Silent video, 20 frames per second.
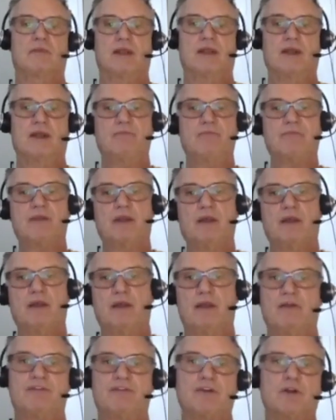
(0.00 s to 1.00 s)
Okay?
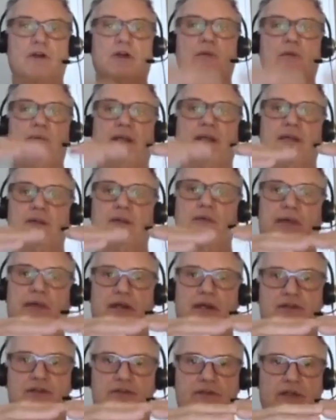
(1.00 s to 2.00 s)
If you're going to be in the
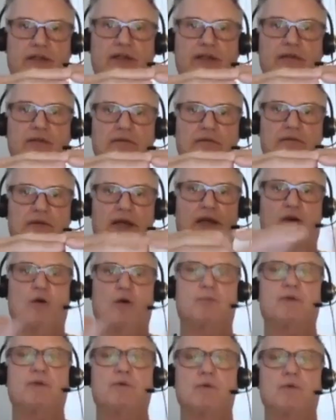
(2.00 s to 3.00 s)
ministry, I
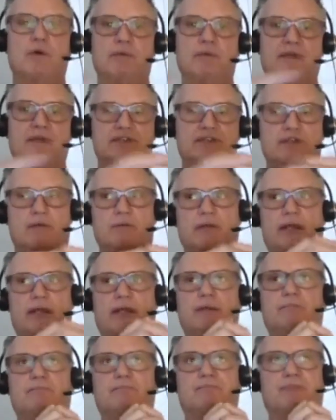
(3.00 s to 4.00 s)
hope you will be
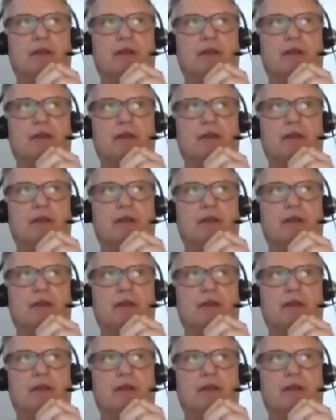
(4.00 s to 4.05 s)
someday,